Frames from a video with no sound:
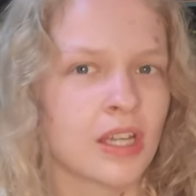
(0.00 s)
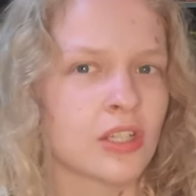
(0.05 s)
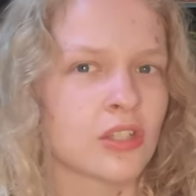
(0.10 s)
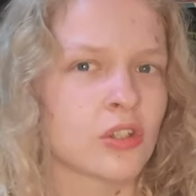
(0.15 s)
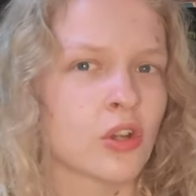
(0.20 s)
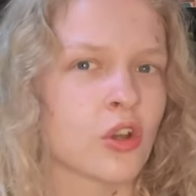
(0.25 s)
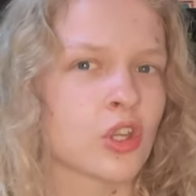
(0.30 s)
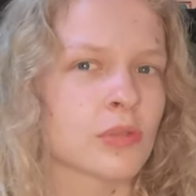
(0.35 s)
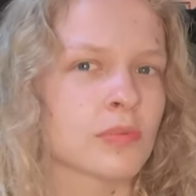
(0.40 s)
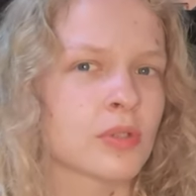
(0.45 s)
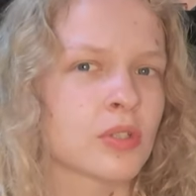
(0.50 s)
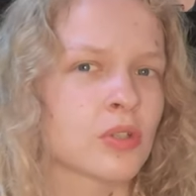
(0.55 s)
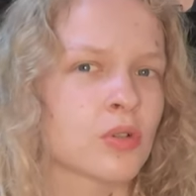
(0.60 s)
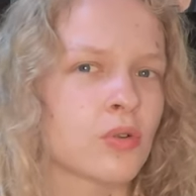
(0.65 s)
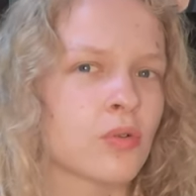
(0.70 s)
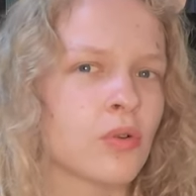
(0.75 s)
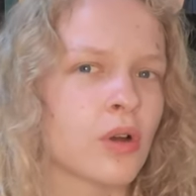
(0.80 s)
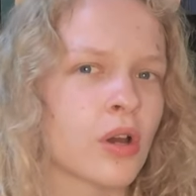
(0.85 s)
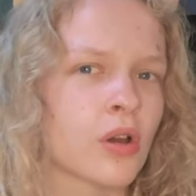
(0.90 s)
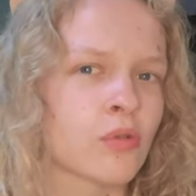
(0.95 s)
The
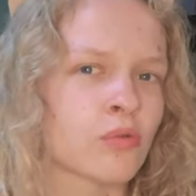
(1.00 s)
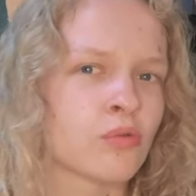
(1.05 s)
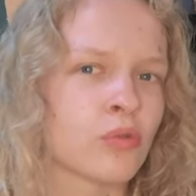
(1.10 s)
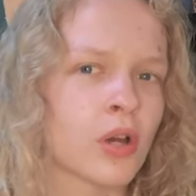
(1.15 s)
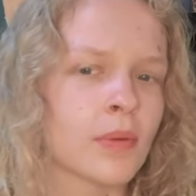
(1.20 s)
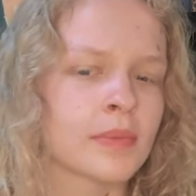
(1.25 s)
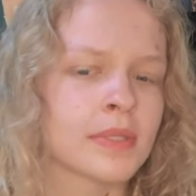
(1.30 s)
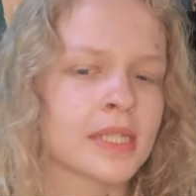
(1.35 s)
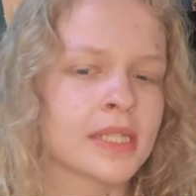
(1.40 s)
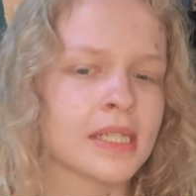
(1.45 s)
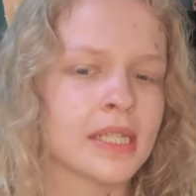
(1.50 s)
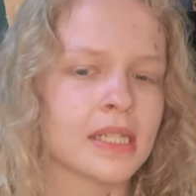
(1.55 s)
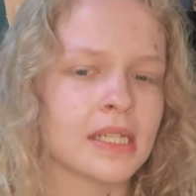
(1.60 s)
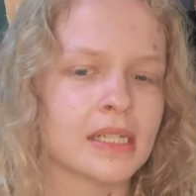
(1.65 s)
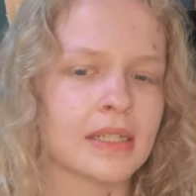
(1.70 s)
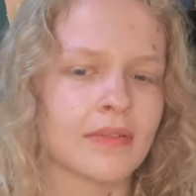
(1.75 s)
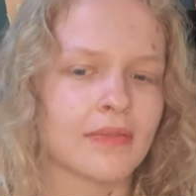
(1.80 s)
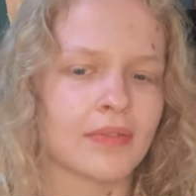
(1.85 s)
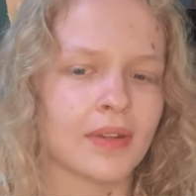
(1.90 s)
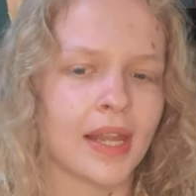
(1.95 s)
hospital erupted
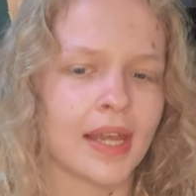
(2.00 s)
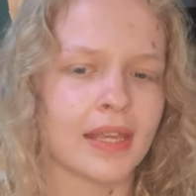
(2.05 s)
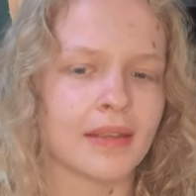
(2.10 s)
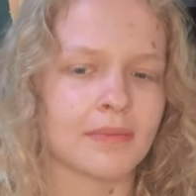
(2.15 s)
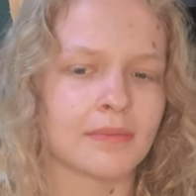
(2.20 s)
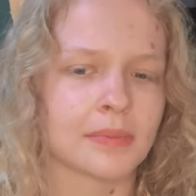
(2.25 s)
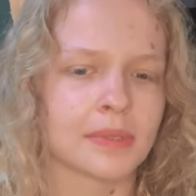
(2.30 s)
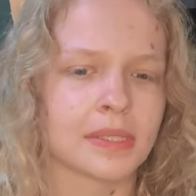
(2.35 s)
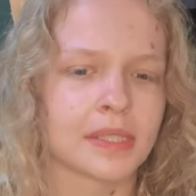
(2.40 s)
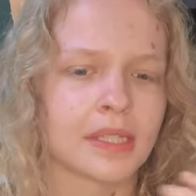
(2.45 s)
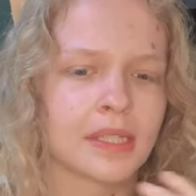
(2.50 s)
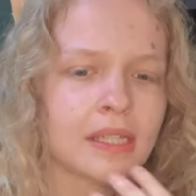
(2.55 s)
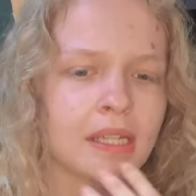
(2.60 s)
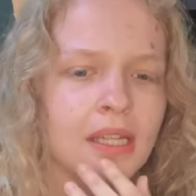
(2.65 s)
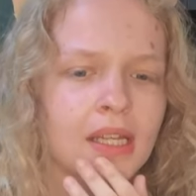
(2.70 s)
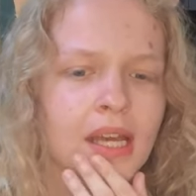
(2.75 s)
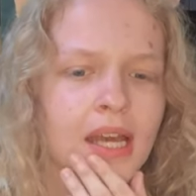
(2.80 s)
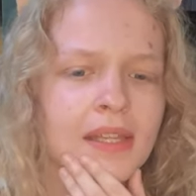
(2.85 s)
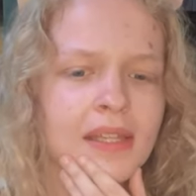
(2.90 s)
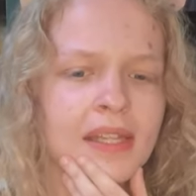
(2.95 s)
into flames,
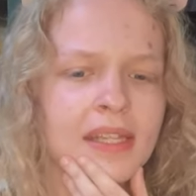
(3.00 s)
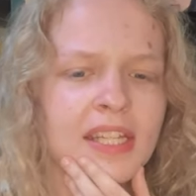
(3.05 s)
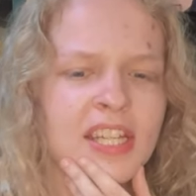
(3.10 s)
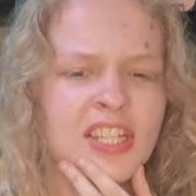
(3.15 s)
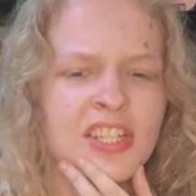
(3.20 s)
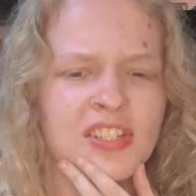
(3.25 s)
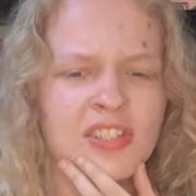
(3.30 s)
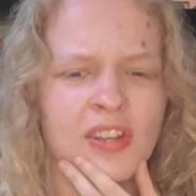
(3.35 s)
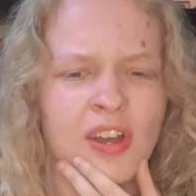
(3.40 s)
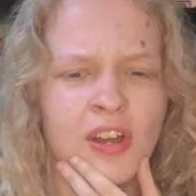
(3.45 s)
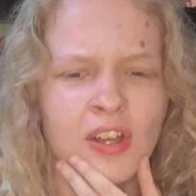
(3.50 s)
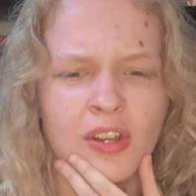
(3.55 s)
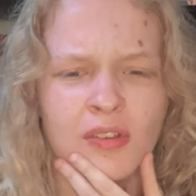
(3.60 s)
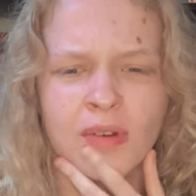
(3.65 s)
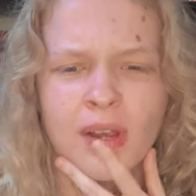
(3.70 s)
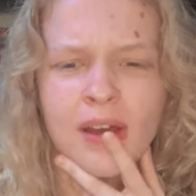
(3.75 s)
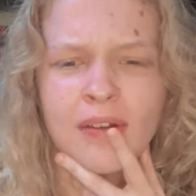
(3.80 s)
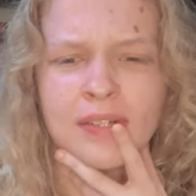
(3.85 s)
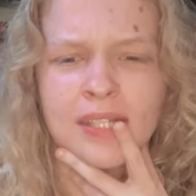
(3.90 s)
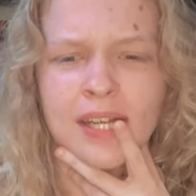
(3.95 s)
and then he just hung
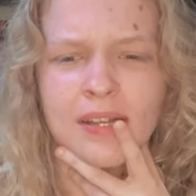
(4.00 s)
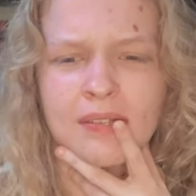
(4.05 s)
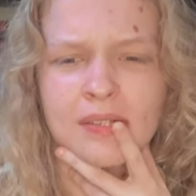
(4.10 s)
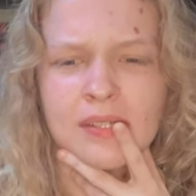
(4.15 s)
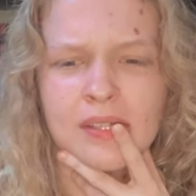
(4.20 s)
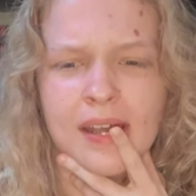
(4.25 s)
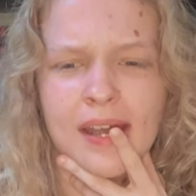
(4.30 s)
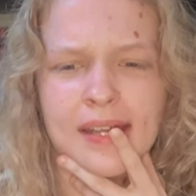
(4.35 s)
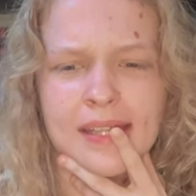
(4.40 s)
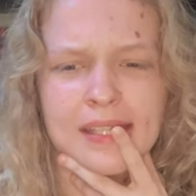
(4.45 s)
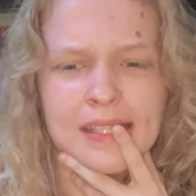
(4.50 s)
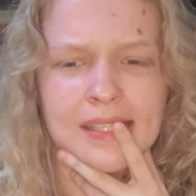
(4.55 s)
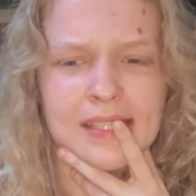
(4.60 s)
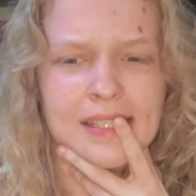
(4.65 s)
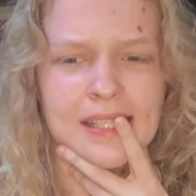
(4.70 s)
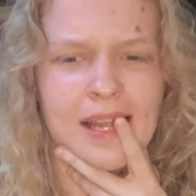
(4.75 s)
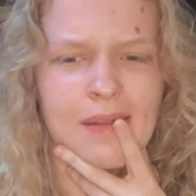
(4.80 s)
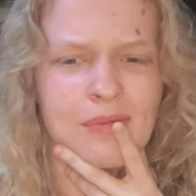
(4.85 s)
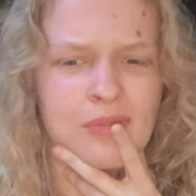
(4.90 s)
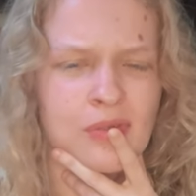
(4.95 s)
around outside and
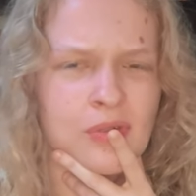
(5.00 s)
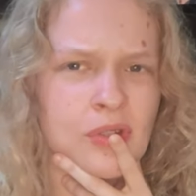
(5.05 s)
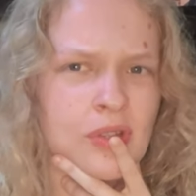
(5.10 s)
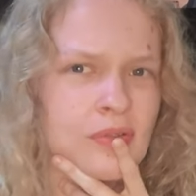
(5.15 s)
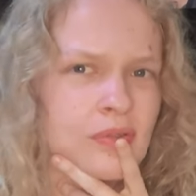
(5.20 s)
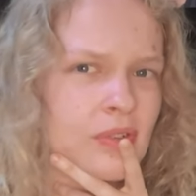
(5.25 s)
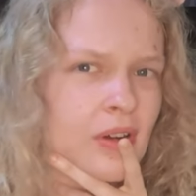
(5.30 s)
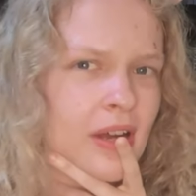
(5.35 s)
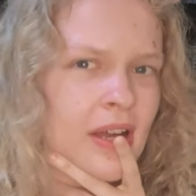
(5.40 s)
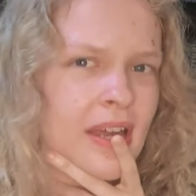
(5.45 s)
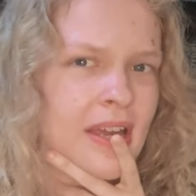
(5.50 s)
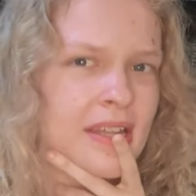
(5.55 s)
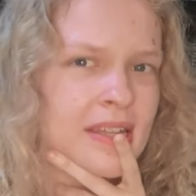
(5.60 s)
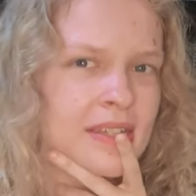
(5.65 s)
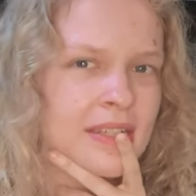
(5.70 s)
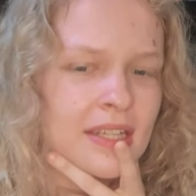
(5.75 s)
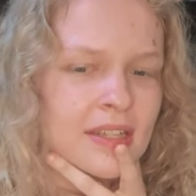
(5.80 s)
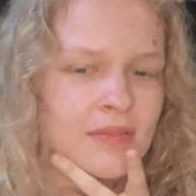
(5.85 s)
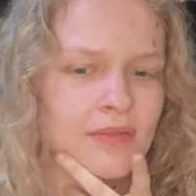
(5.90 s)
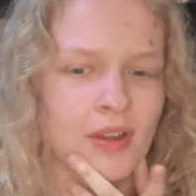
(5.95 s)
slept through the fire
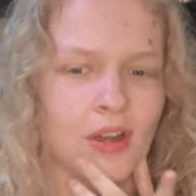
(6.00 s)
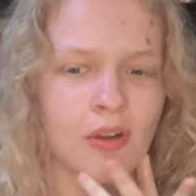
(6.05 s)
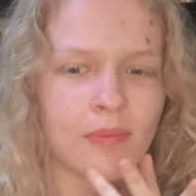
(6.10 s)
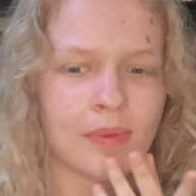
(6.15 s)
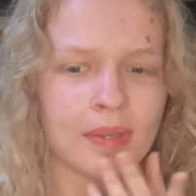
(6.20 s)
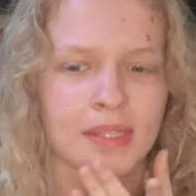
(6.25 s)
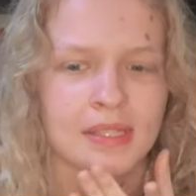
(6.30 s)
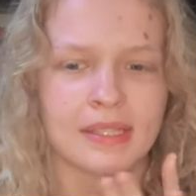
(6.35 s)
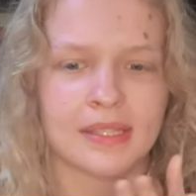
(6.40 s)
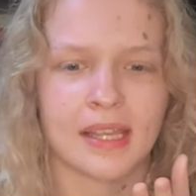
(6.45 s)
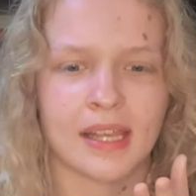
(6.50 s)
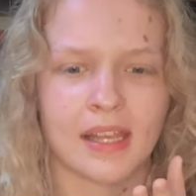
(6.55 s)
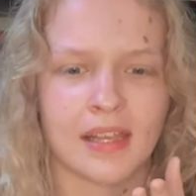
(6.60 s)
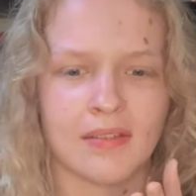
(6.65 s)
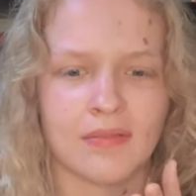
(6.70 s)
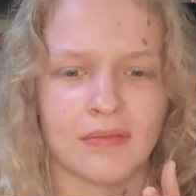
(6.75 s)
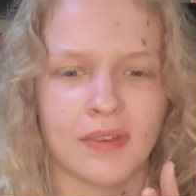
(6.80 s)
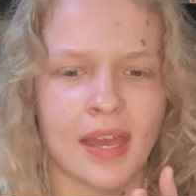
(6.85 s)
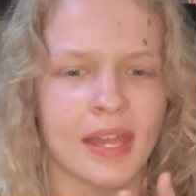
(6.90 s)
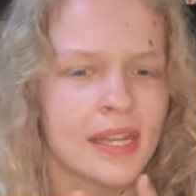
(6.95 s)
instead of helping
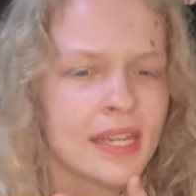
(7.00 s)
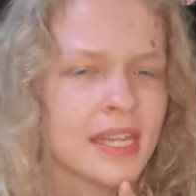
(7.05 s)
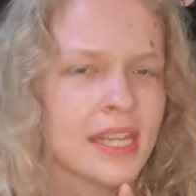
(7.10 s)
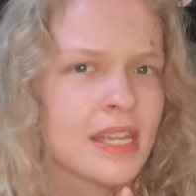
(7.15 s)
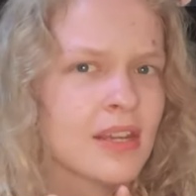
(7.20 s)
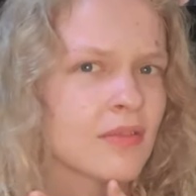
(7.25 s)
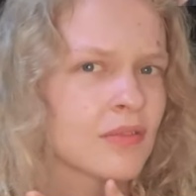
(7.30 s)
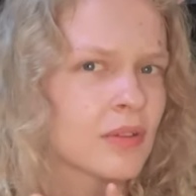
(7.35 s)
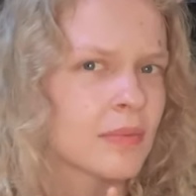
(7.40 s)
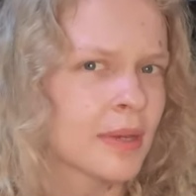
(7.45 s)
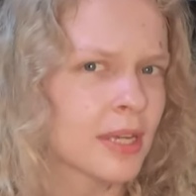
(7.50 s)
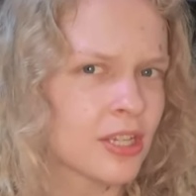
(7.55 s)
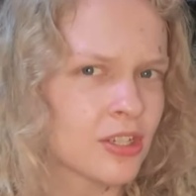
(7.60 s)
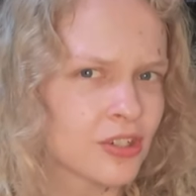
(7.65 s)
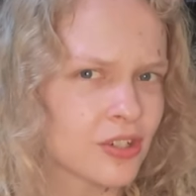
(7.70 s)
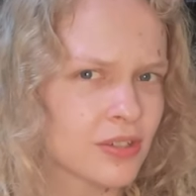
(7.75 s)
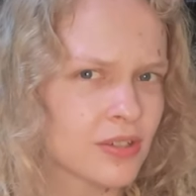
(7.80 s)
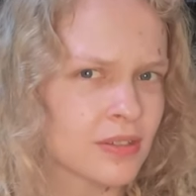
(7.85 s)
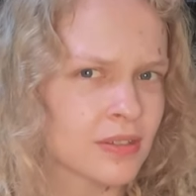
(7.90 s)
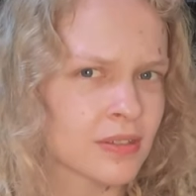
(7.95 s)
save any of the
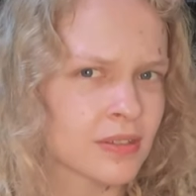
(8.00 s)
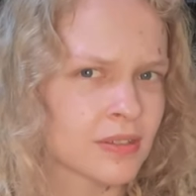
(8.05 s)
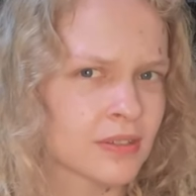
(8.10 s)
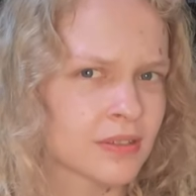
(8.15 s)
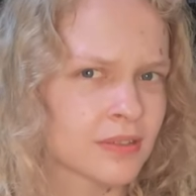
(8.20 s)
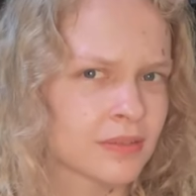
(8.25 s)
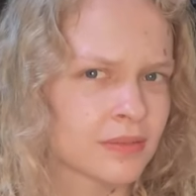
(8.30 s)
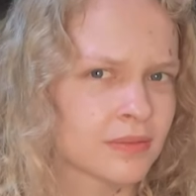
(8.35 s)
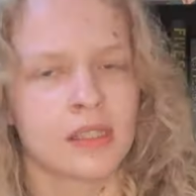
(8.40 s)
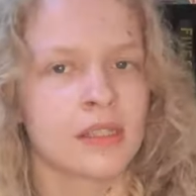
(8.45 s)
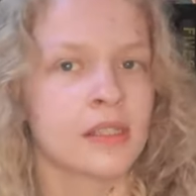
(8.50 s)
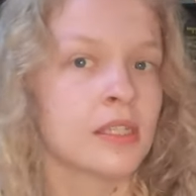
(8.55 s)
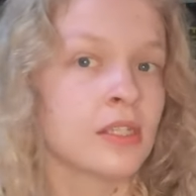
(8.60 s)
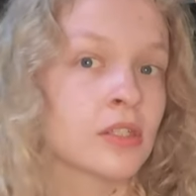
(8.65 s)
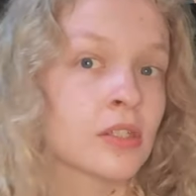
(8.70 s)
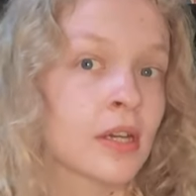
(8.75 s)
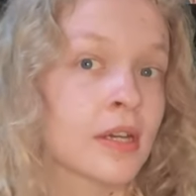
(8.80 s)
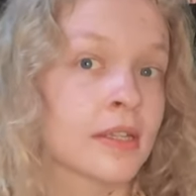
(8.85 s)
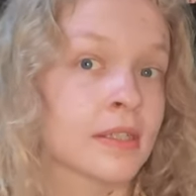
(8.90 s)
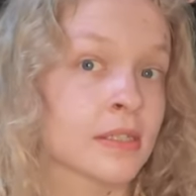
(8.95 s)
patients. The
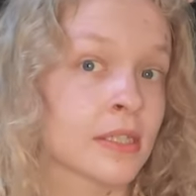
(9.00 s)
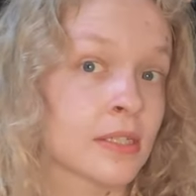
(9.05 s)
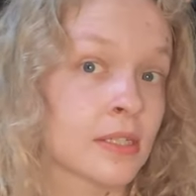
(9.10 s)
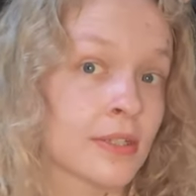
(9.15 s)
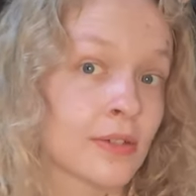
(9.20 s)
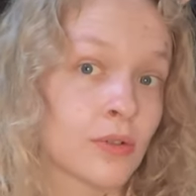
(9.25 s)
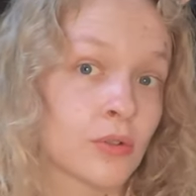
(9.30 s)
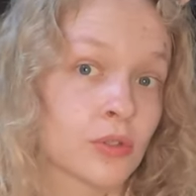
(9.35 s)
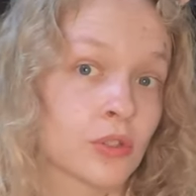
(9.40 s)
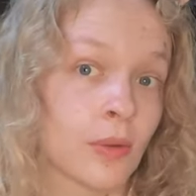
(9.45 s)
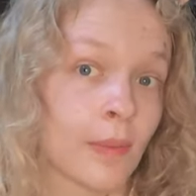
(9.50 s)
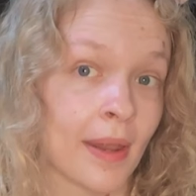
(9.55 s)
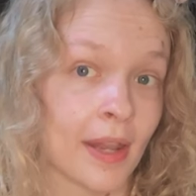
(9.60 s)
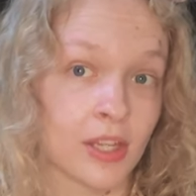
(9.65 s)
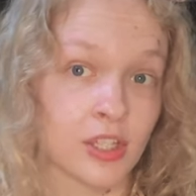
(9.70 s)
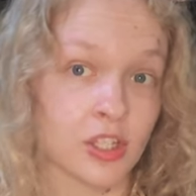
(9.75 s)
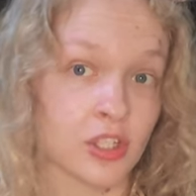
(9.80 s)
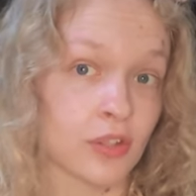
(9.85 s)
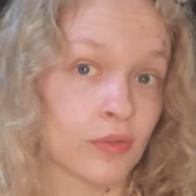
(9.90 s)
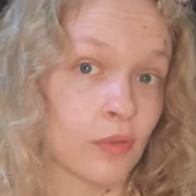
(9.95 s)
entire city also
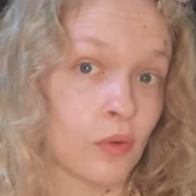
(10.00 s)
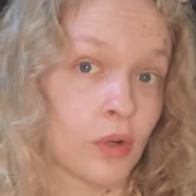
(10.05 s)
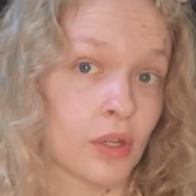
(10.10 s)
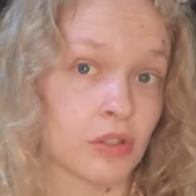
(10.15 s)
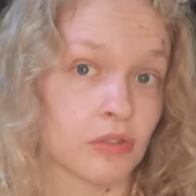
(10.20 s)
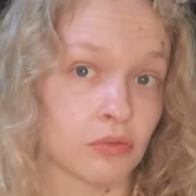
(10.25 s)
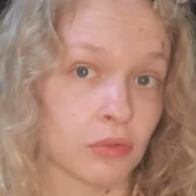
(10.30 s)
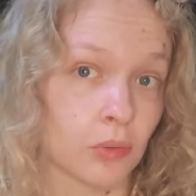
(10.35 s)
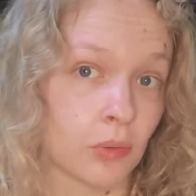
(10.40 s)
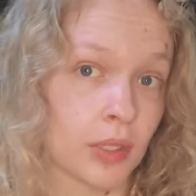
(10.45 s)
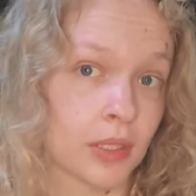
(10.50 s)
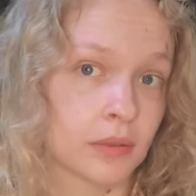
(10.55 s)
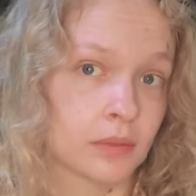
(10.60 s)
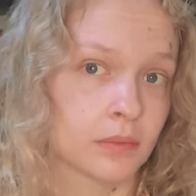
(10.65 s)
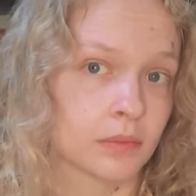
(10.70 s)
manages to fall into ruin.